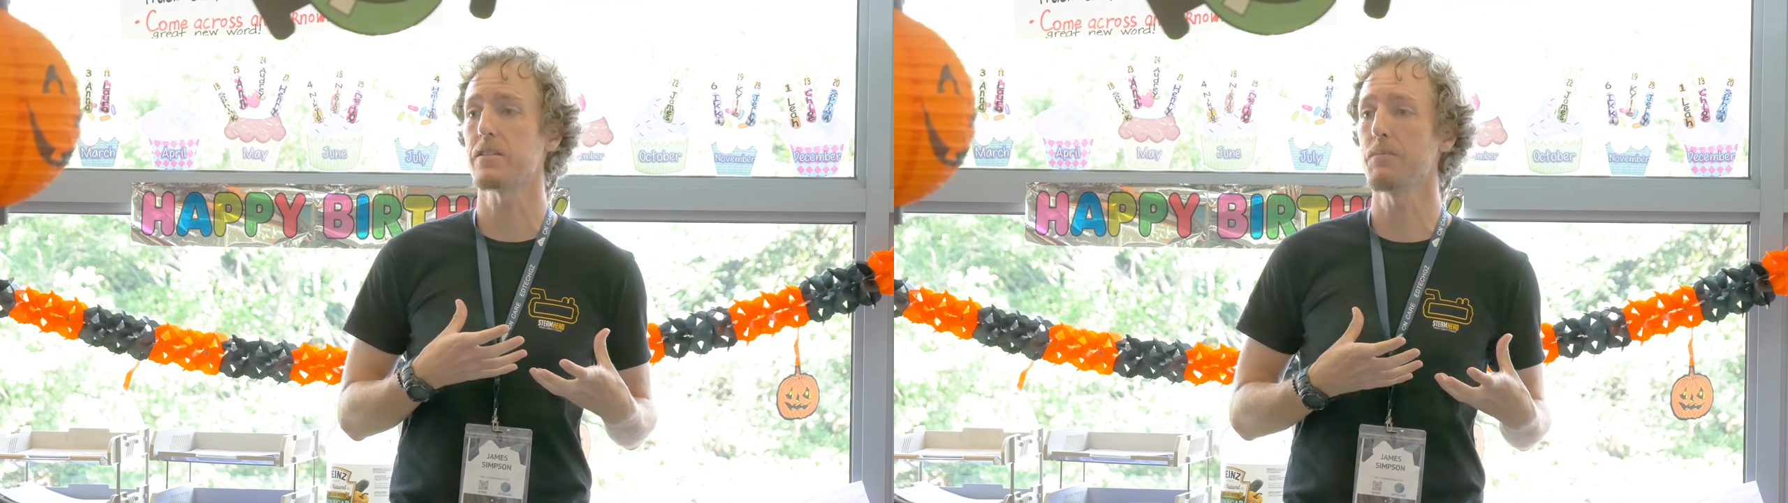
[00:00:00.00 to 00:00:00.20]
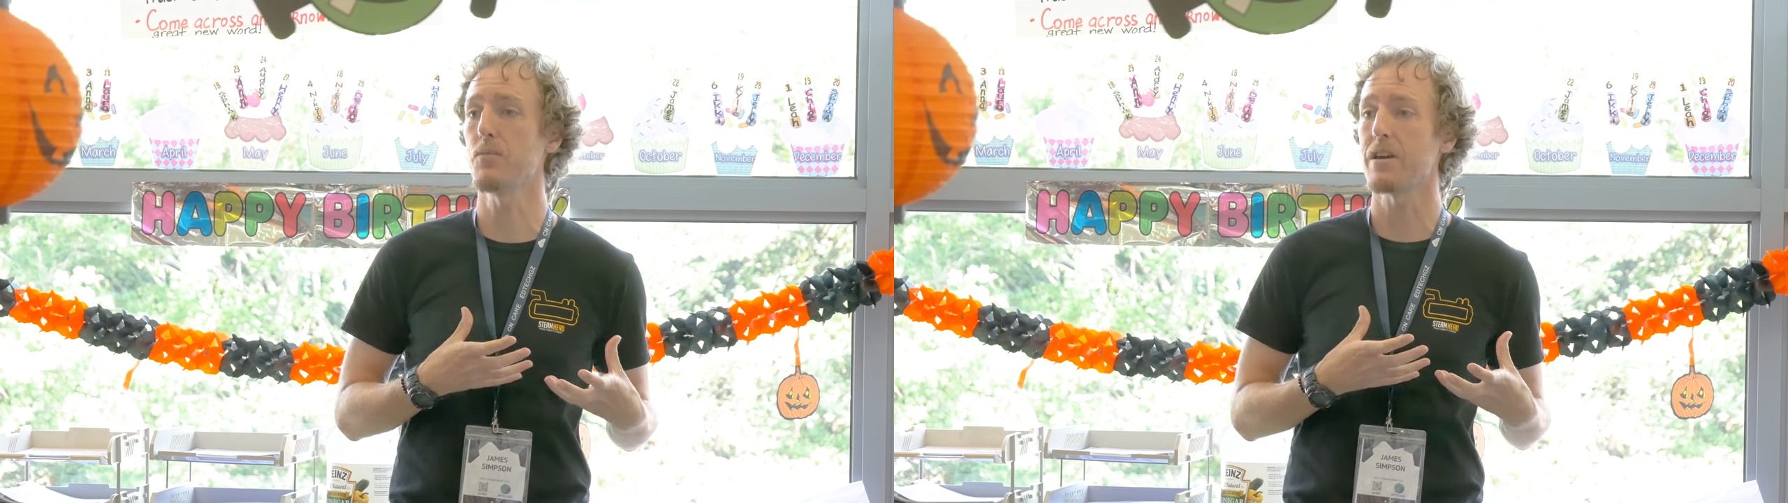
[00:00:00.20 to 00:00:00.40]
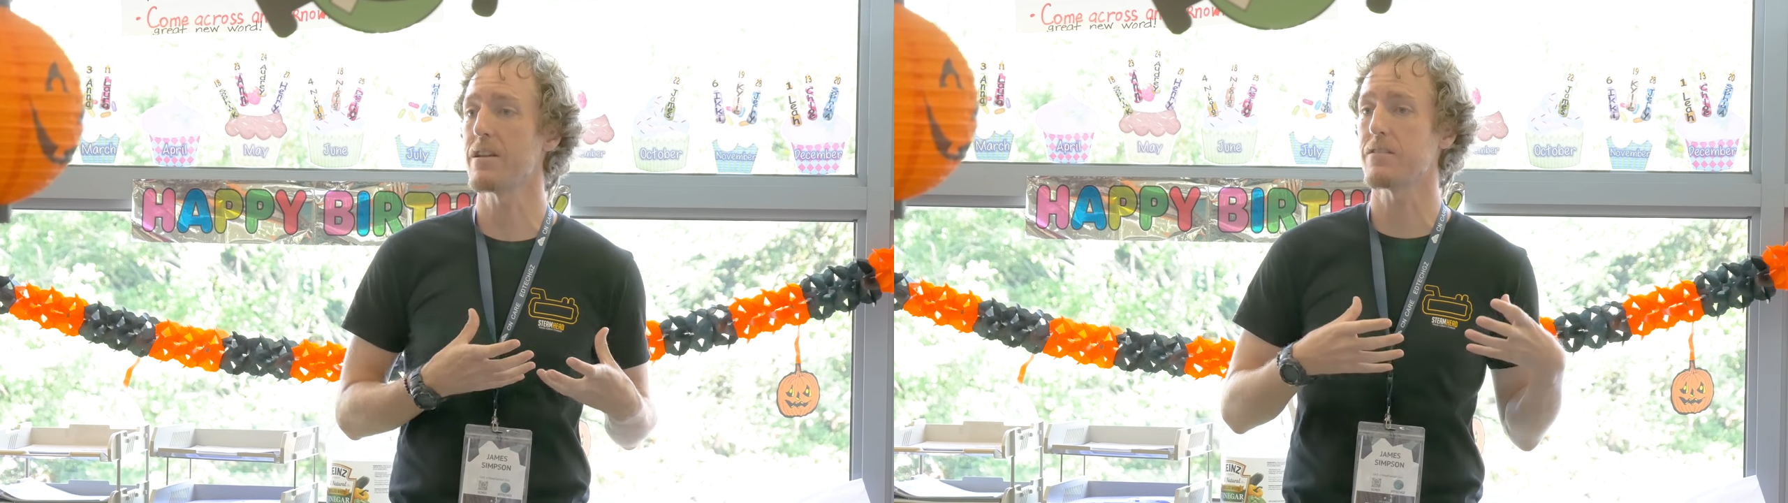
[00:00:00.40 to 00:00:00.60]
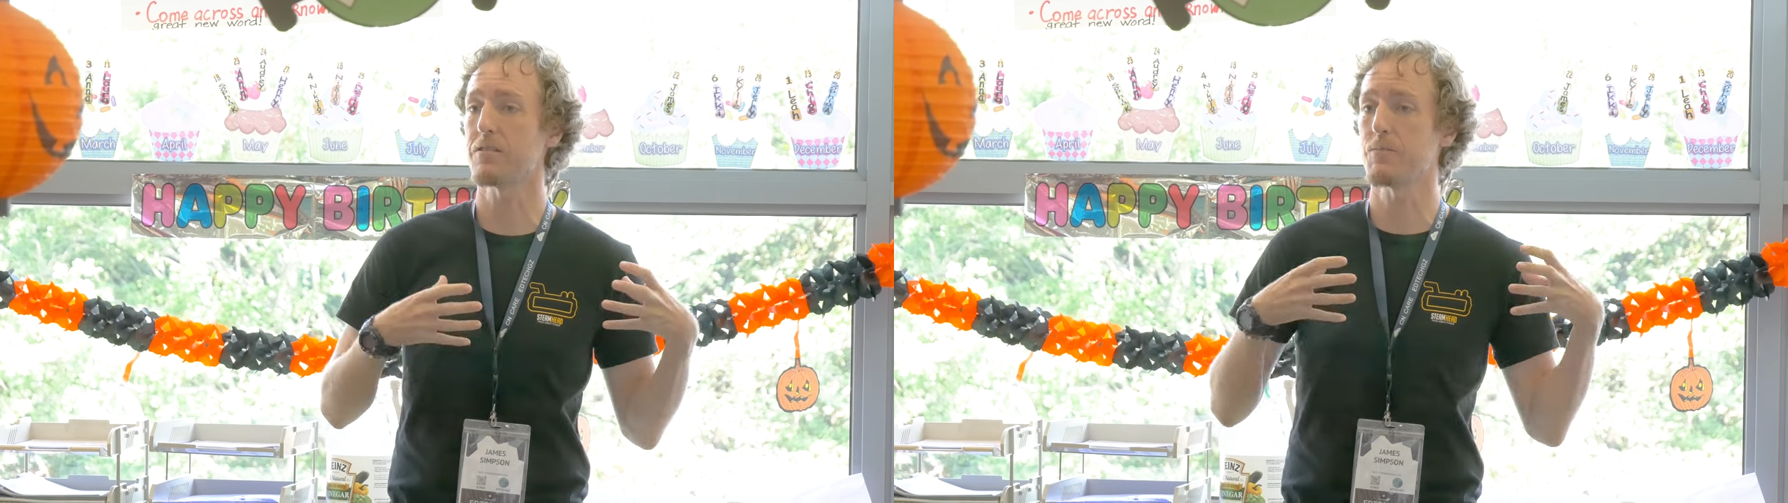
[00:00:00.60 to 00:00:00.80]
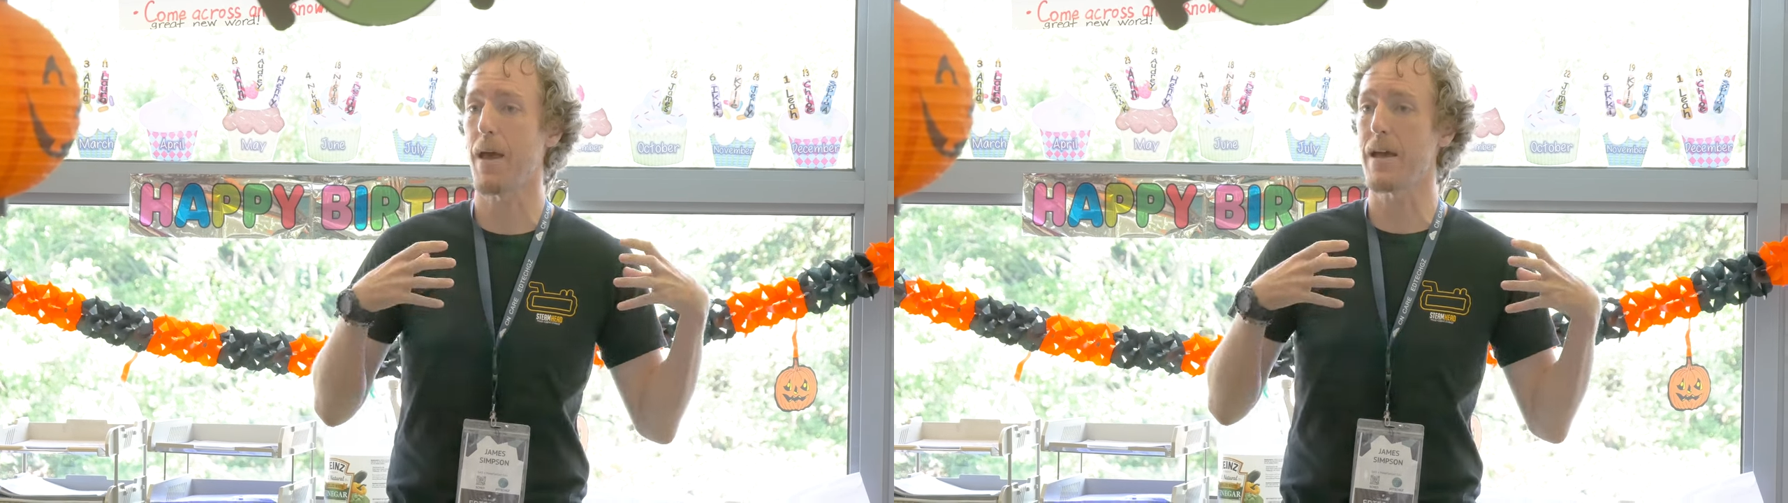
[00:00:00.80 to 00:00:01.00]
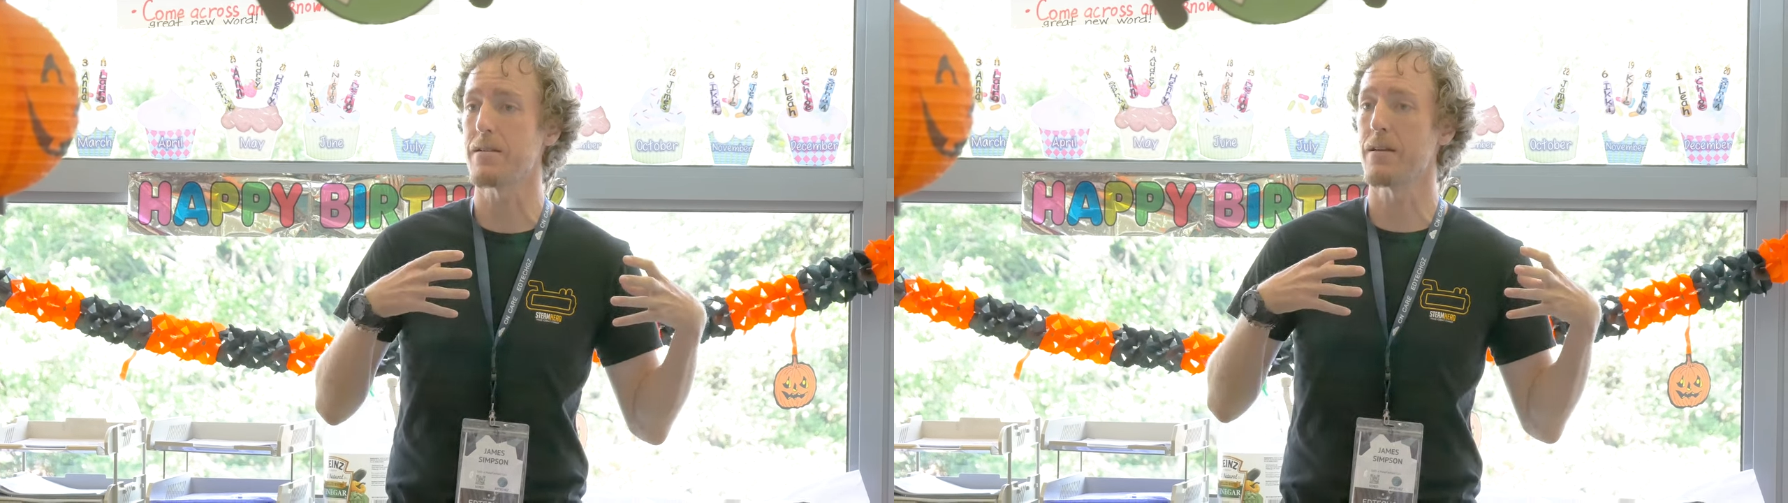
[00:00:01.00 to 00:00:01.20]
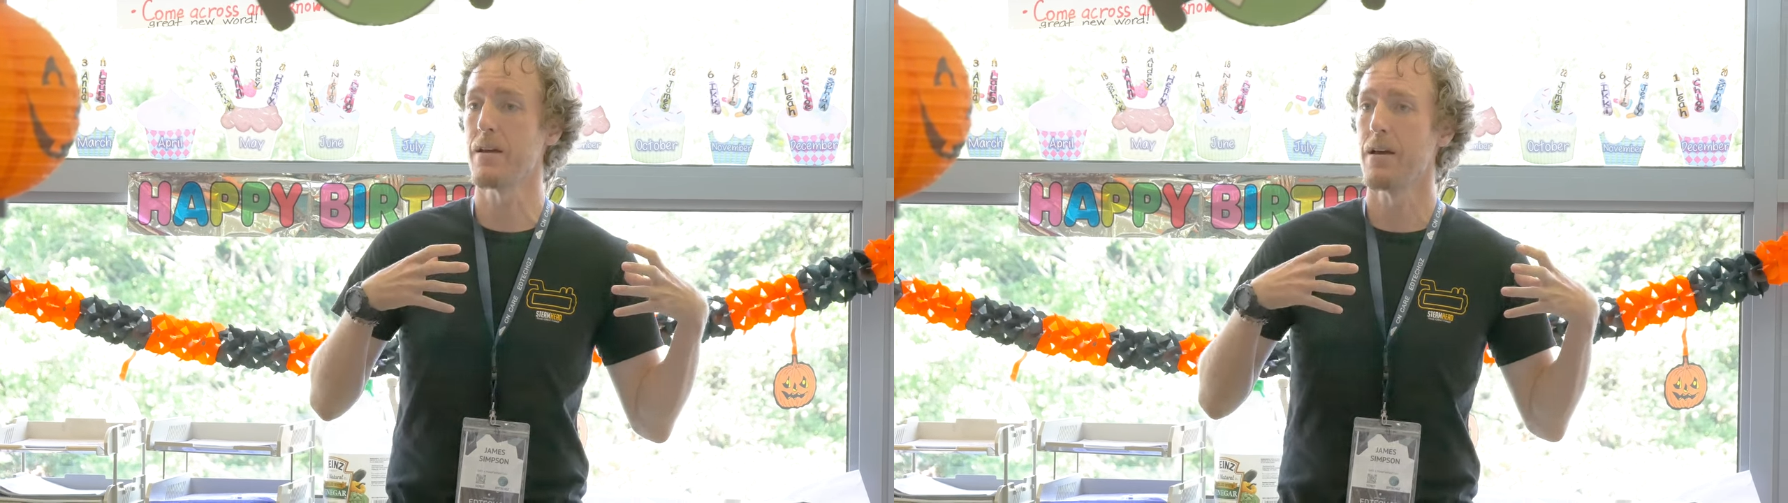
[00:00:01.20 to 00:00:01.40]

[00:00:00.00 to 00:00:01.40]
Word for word: simple. He didn't spend